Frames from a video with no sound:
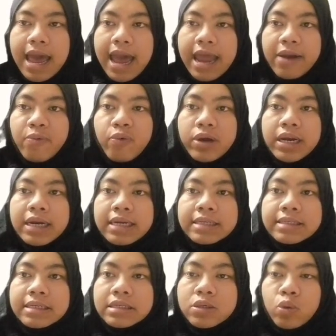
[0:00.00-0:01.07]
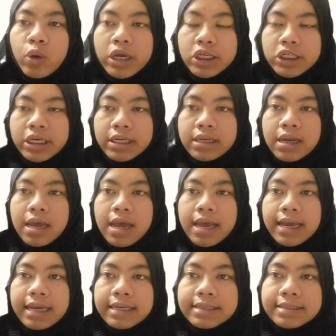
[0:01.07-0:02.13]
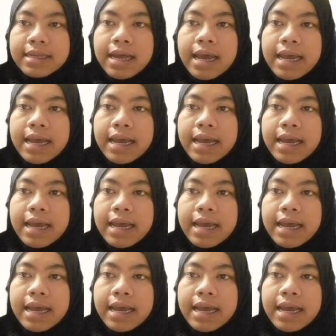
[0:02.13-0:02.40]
and for the research question is